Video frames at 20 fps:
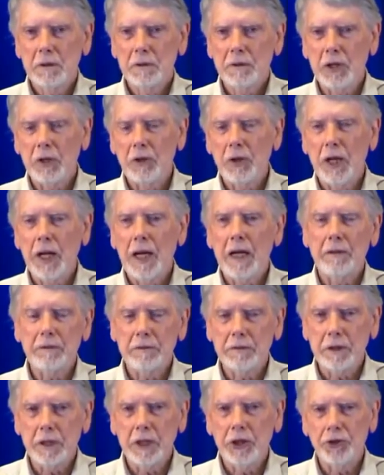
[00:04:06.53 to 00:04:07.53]
So
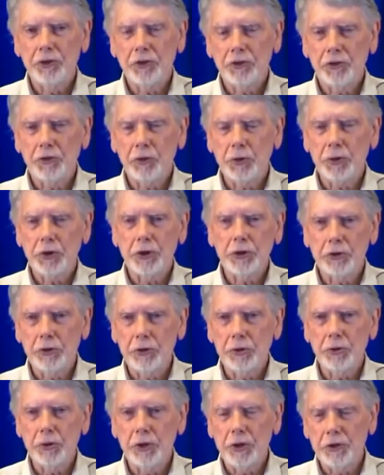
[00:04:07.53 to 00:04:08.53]
love and
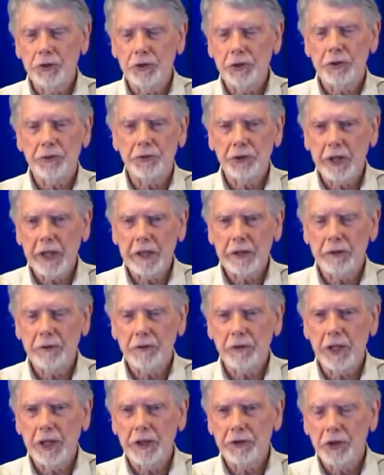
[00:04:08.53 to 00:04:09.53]
fortitude and
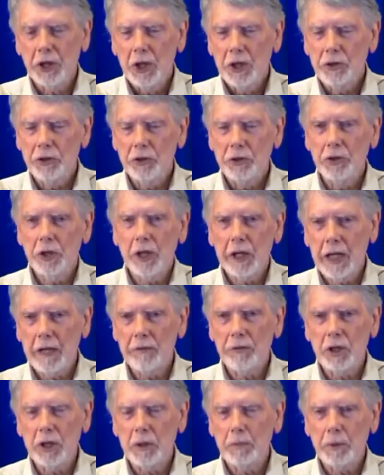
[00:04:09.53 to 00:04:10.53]
self-sacrifice do not
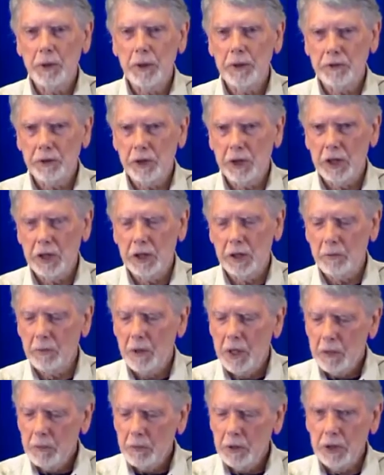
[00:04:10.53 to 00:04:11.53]
have any person in them,